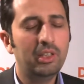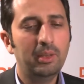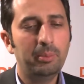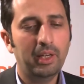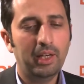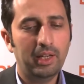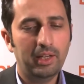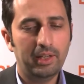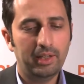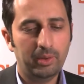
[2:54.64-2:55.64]
in
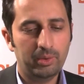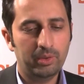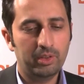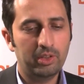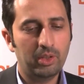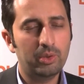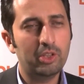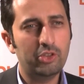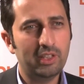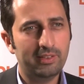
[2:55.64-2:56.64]
Libya on
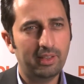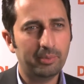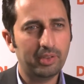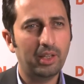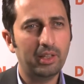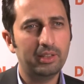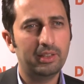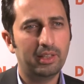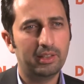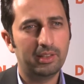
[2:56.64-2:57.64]
the GSM
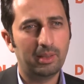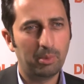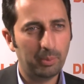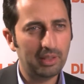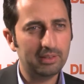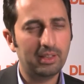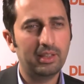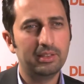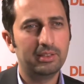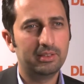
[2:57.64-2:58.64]
side and the mobile
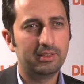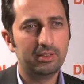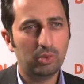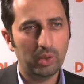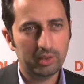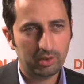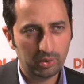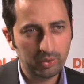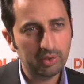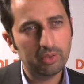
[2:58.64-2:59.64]
side is quite
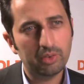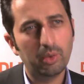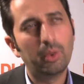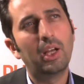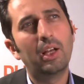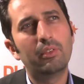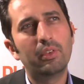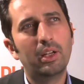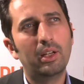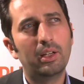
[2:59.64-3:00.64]
good. So we have
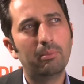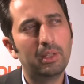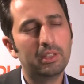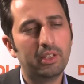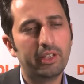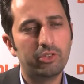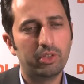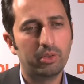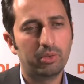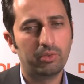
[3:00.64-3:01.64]

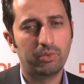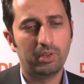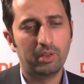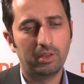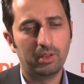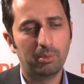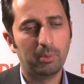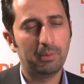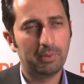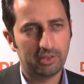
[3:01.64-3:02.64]
penetration of
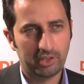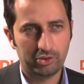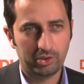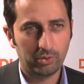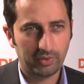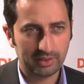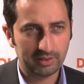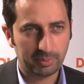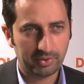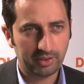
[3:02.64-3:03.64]
mobile penetration over
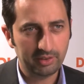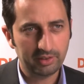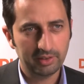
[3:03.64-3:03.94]
100%,